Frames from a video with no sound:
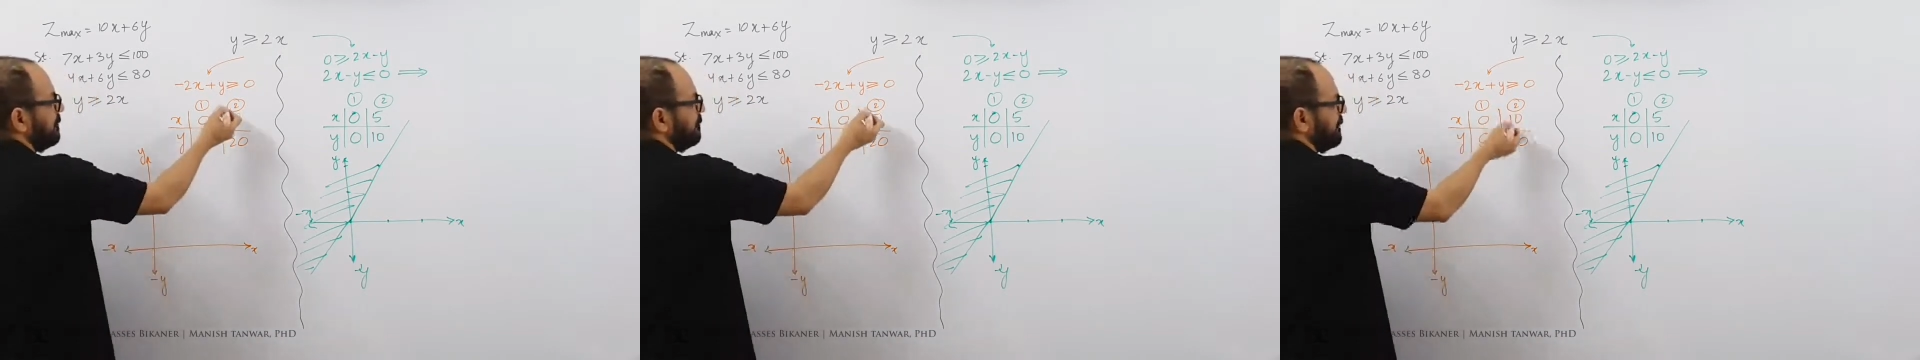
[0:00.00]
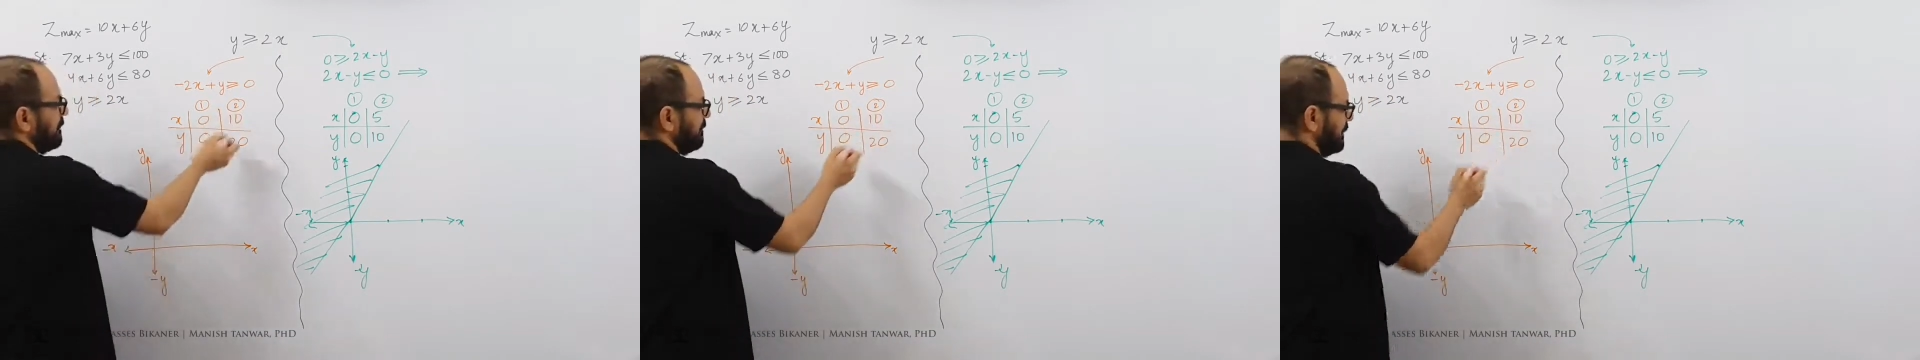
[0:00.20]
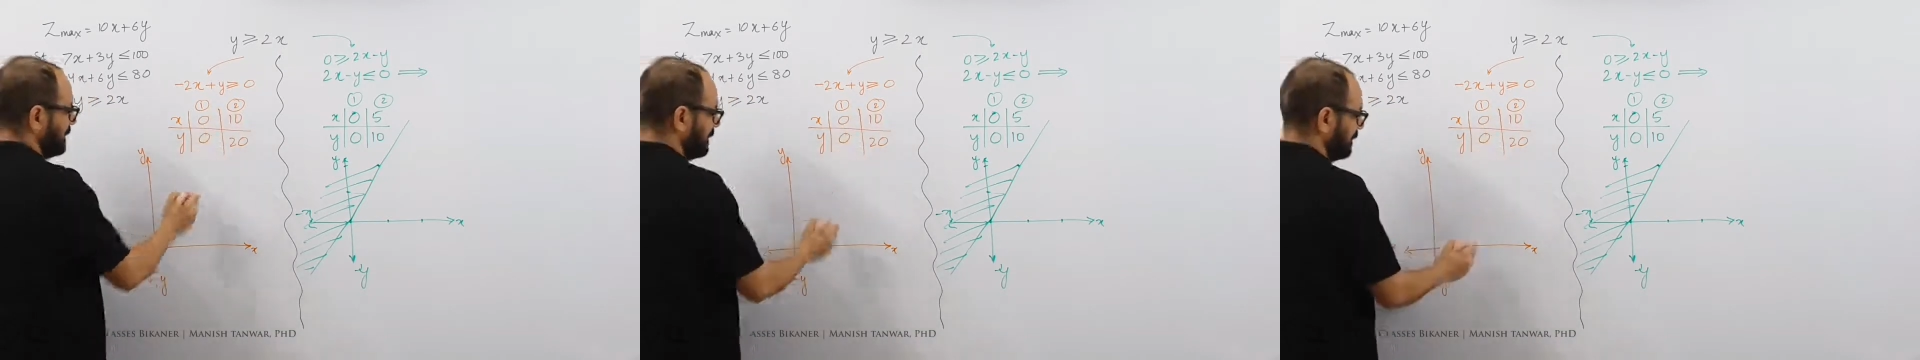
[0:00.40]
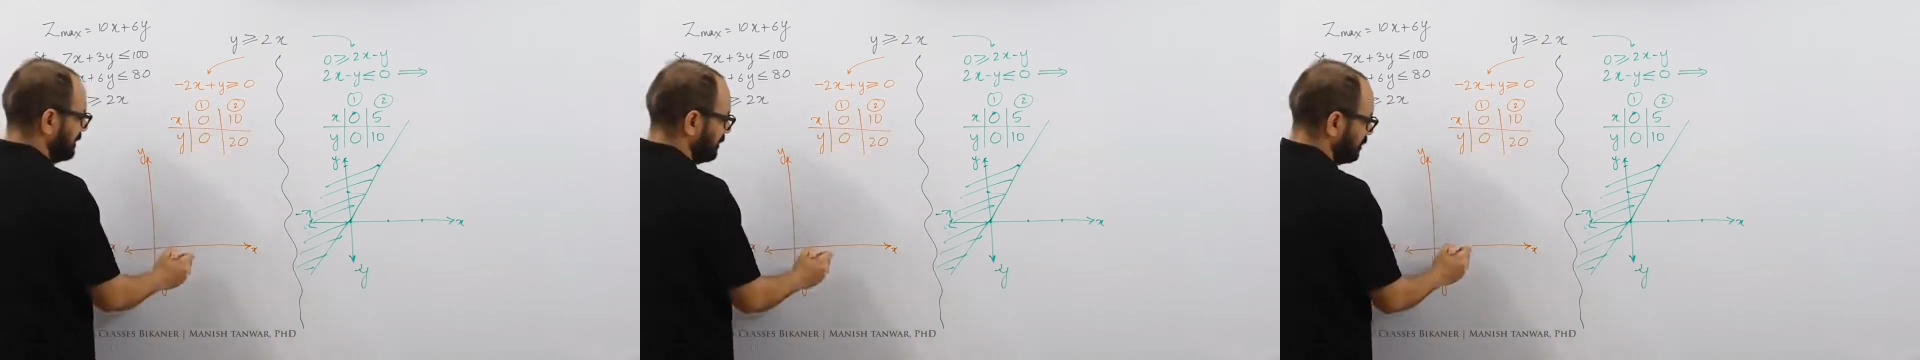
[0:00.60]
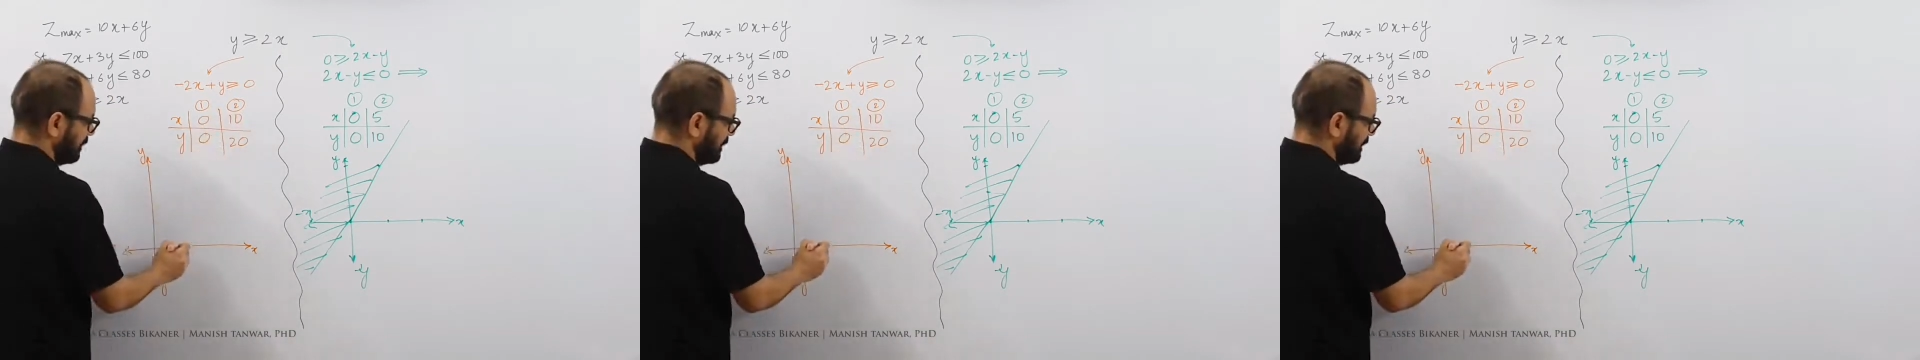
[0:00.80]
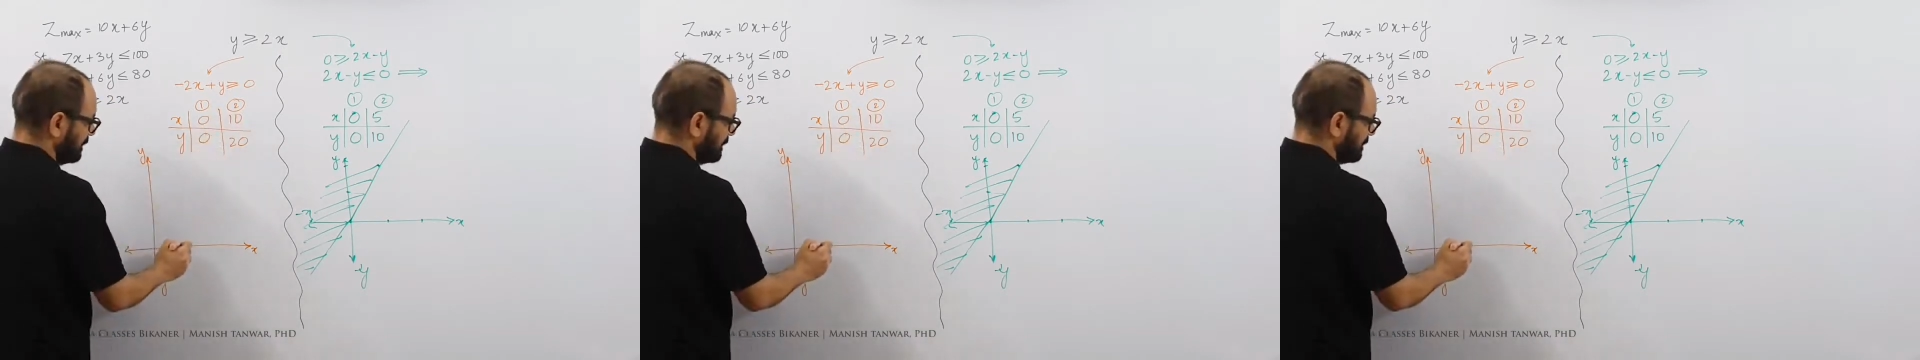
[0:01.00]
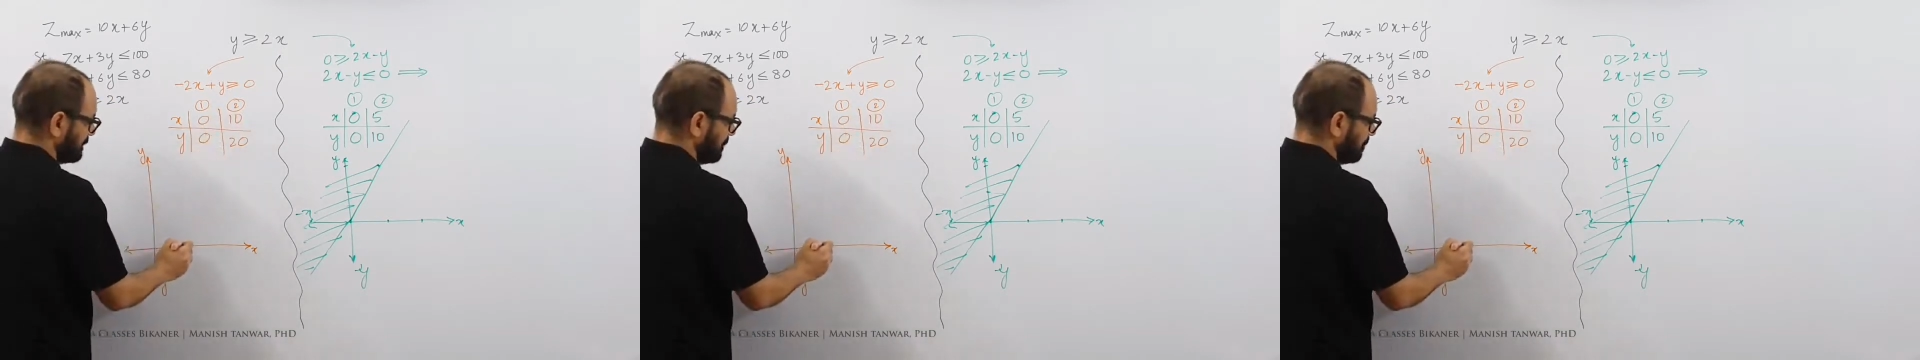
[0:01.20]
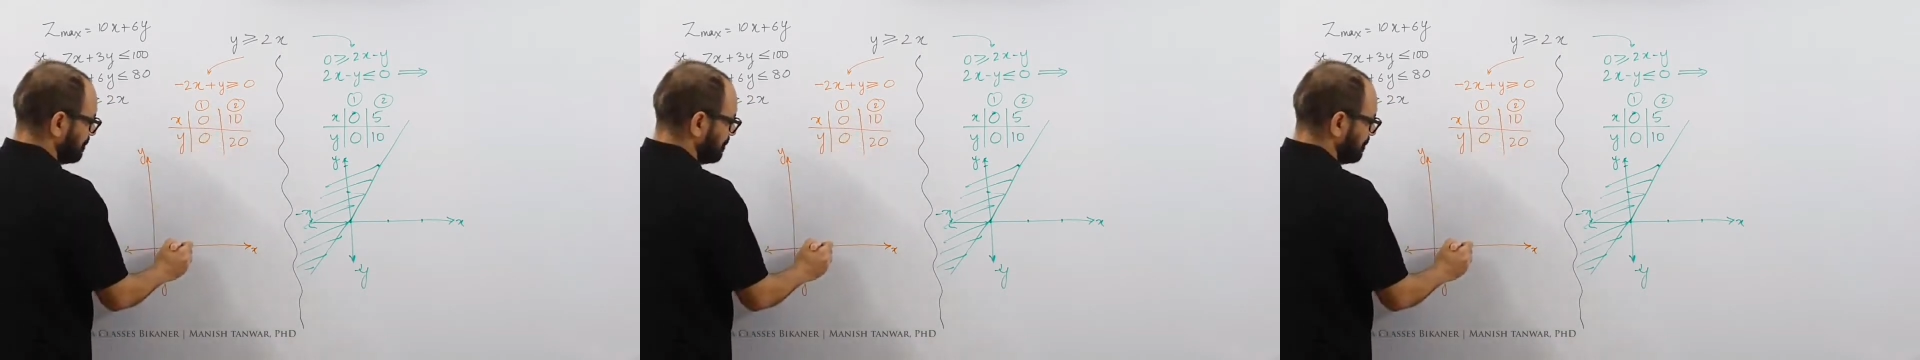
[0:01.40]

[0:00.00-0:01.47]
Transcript: We have a 10 and 20 this time.